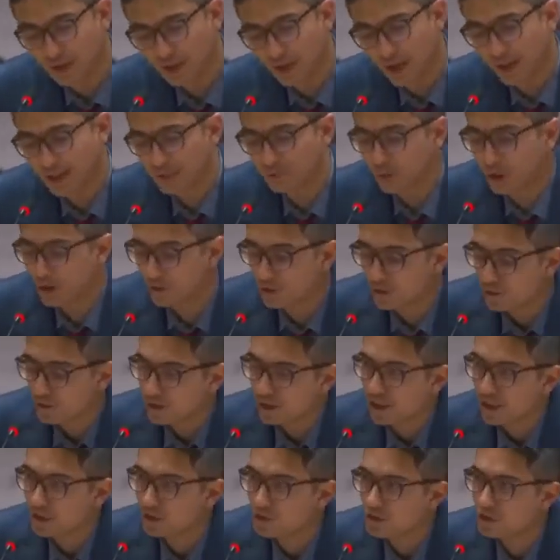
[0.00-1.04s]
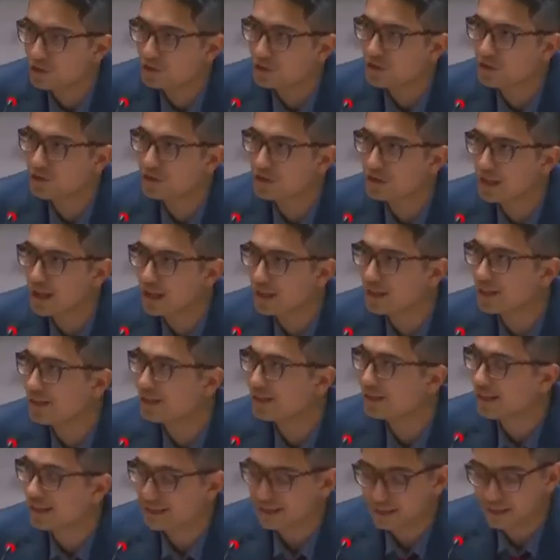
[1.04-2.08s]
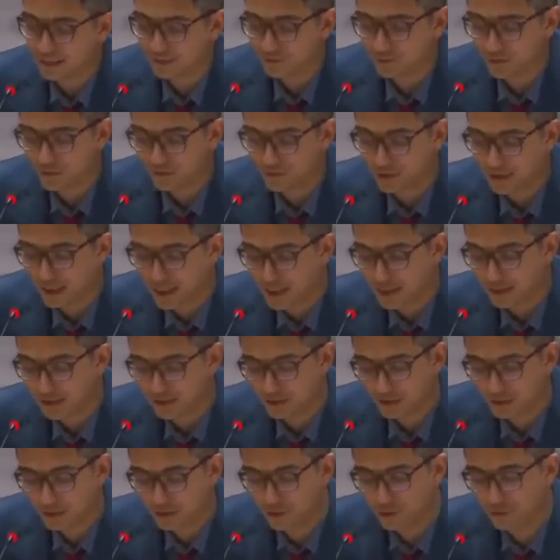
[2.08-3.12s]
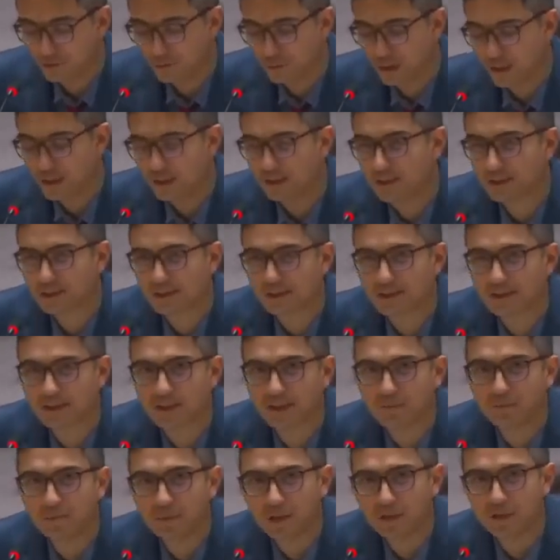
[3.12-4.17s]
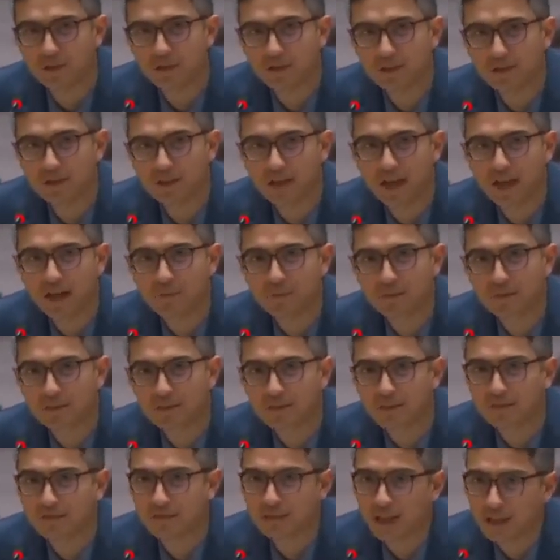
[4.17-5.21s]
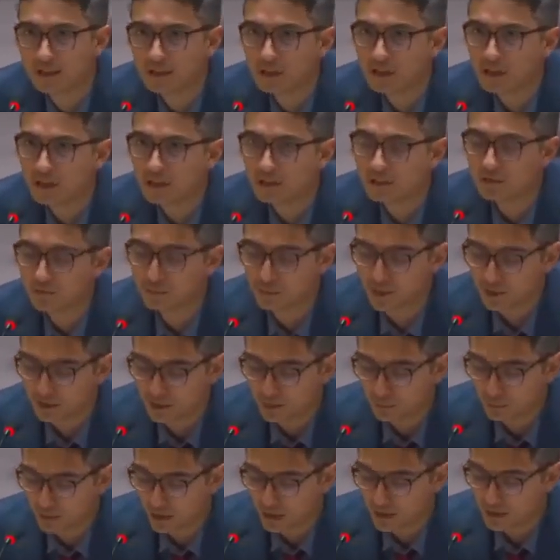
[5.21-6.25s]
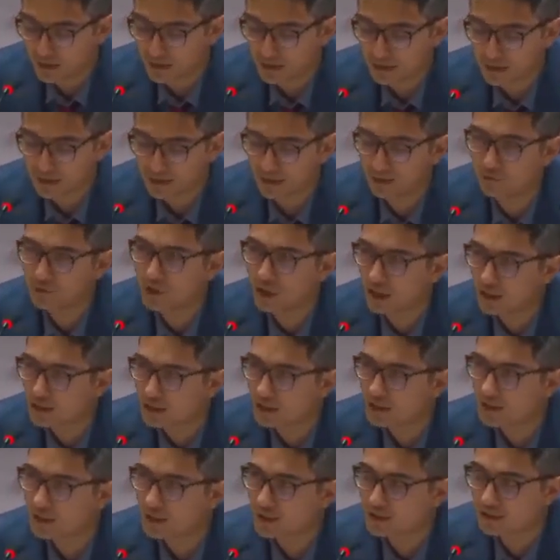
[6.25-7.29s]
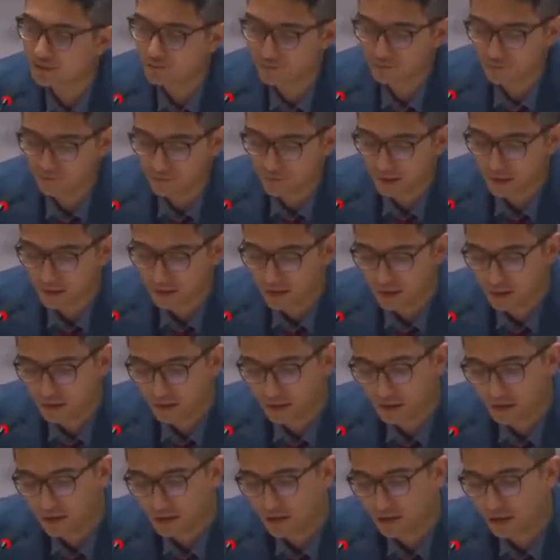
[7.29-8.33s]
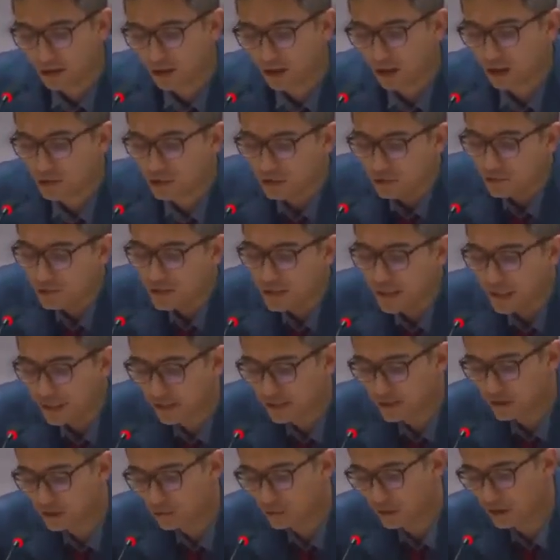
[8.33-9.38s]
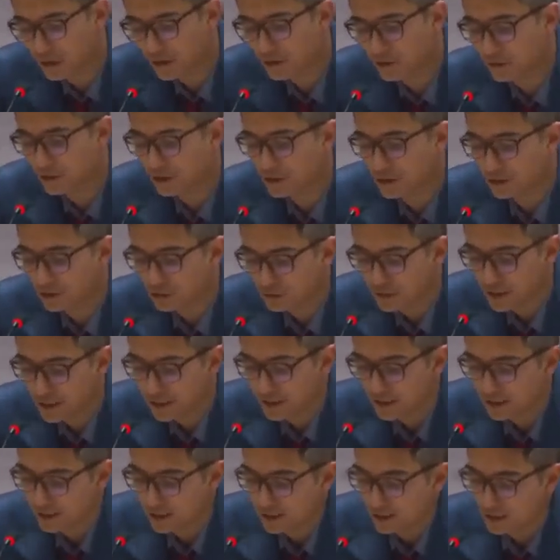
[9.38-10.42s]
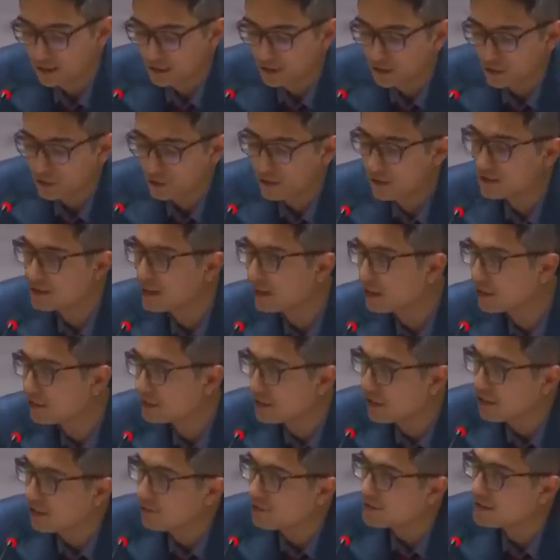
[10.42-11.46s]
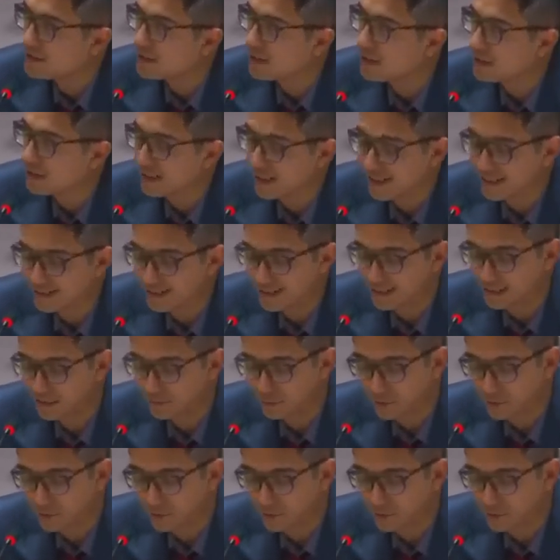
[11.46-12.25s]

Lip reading: As Martin Luther King Jr. said in 1958, true peace is not merely the absence of tension, but the presence of justice. On June 2nd, 2023, U.S. Secretary of State Antony